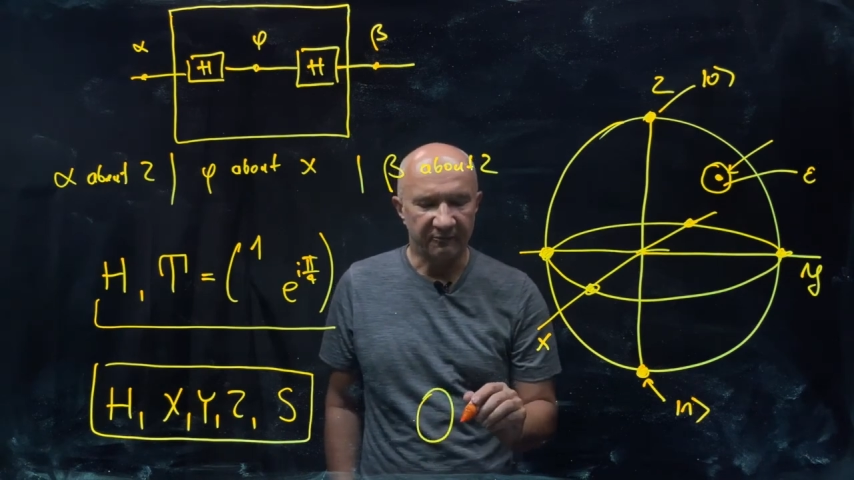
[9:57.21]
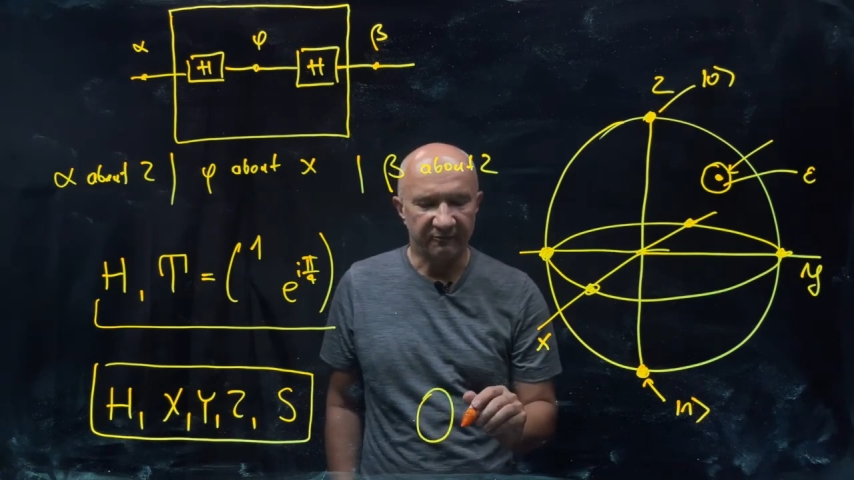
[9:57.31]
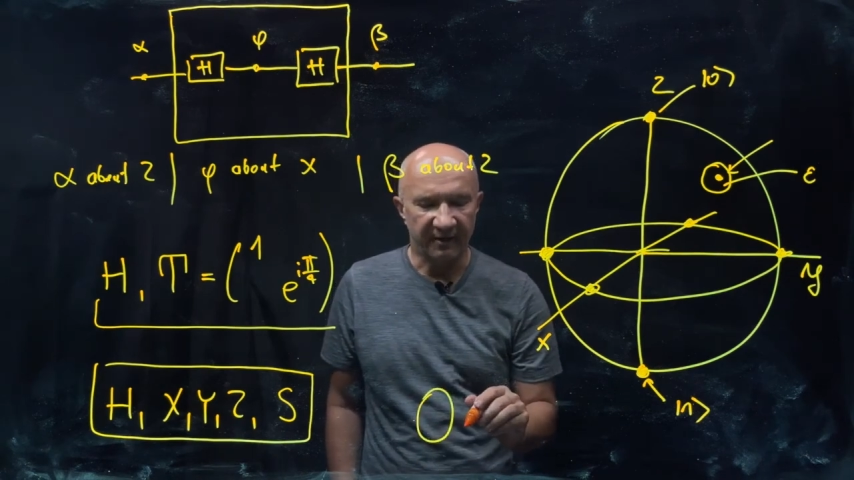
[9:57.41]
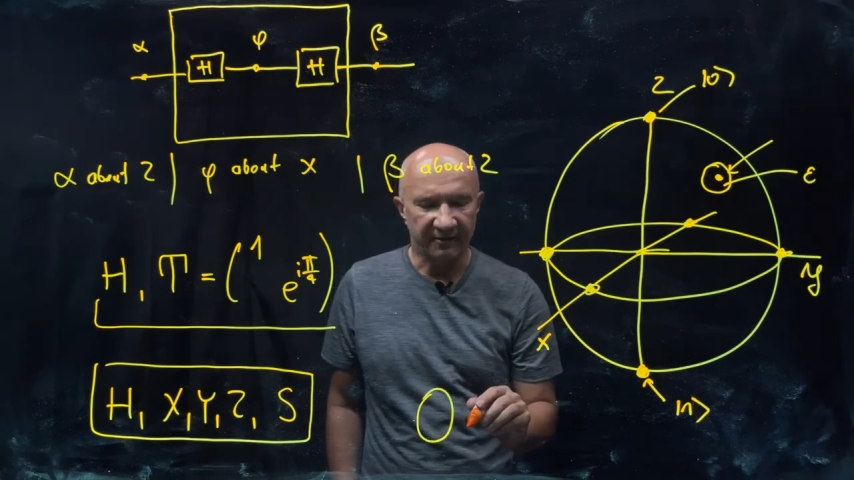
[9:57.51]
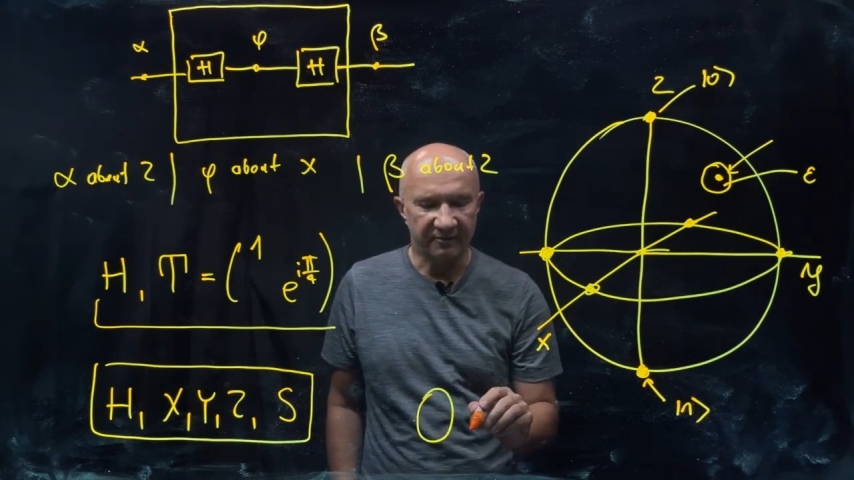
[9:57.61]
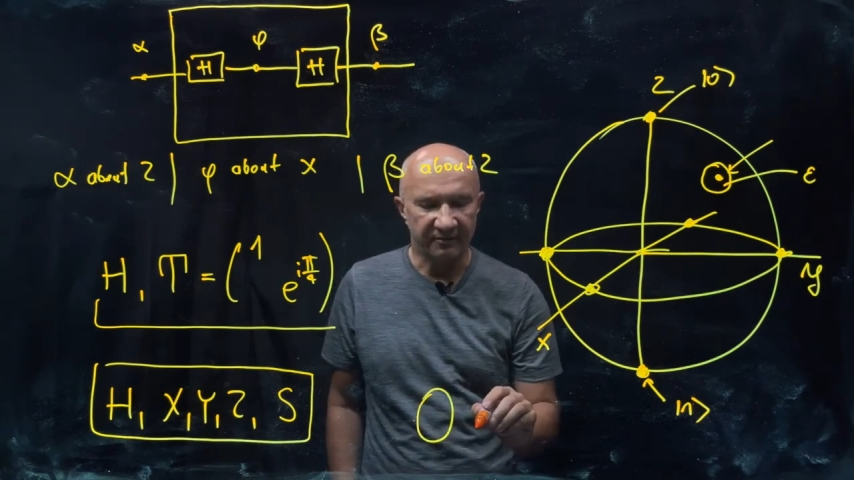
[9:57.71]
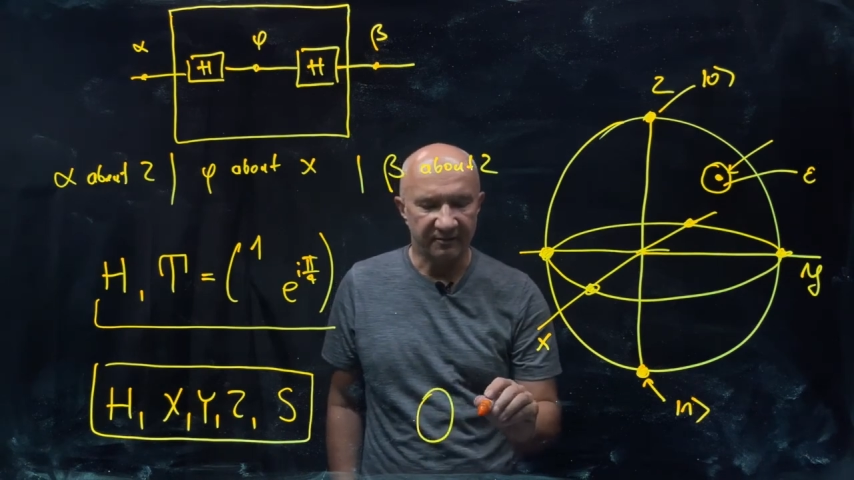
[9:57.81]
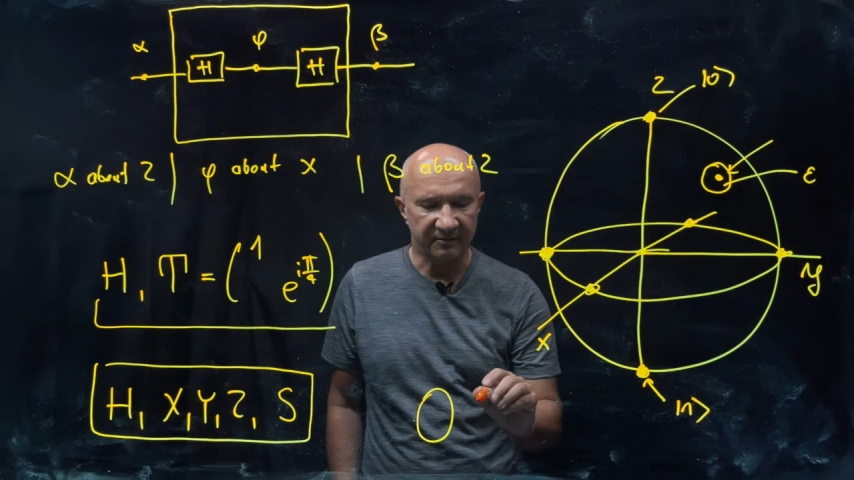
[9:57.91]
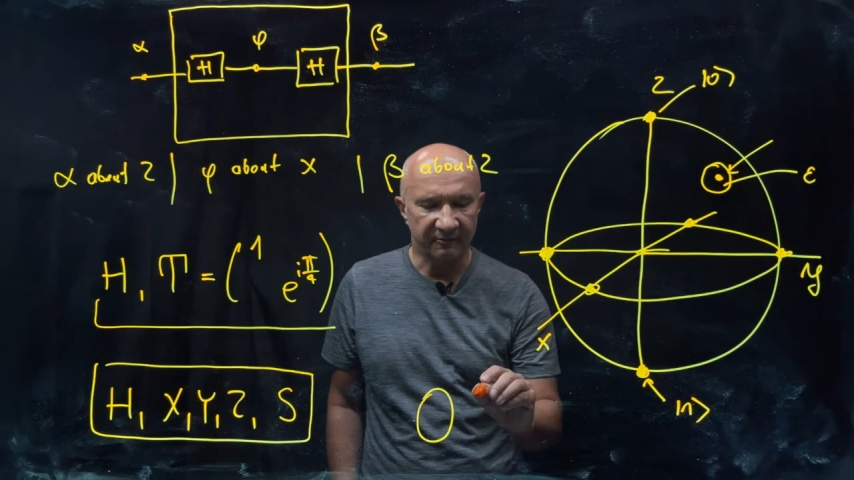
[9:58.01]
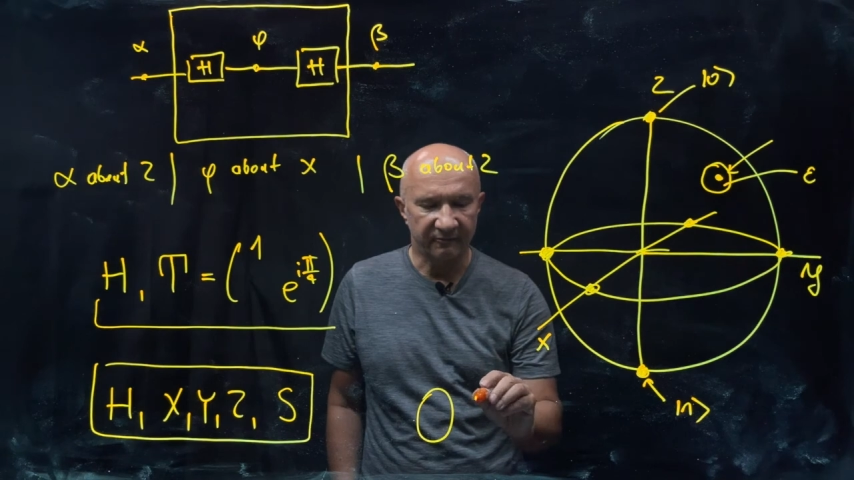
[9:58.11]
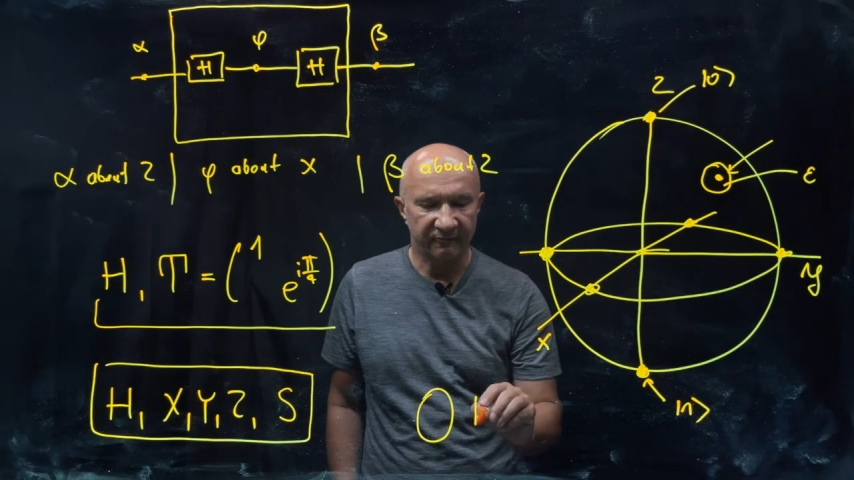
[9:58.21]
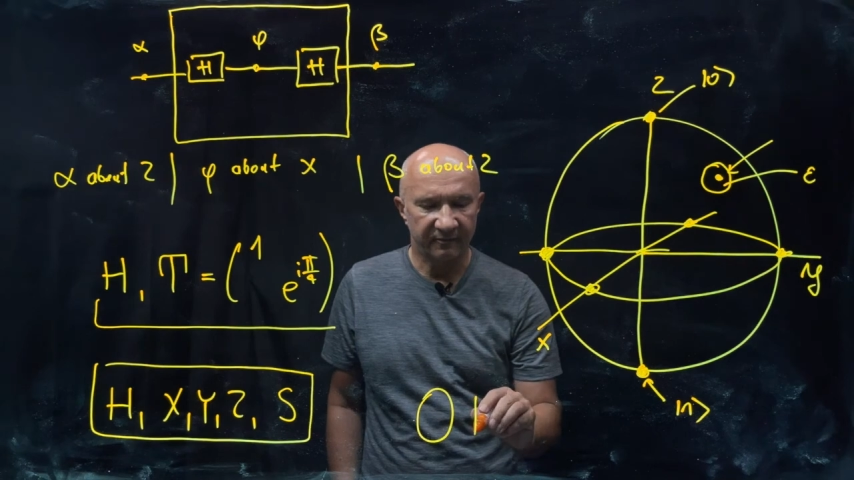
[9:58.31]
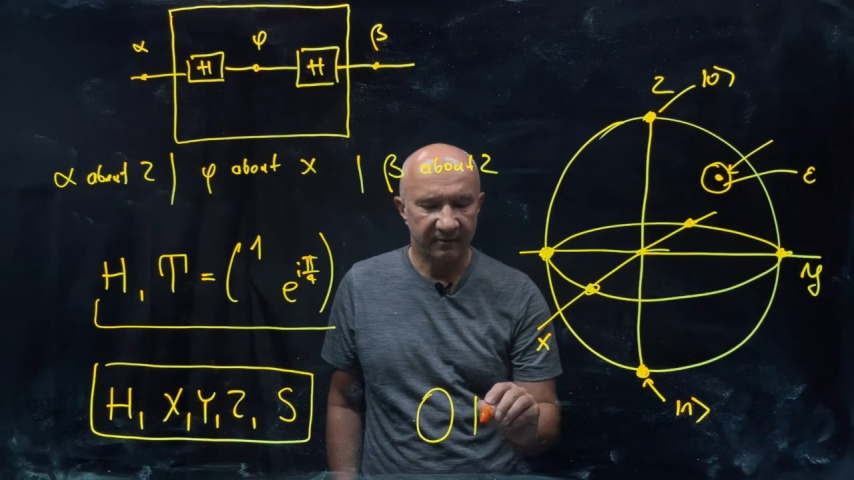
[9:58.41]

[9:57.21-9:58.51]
functions of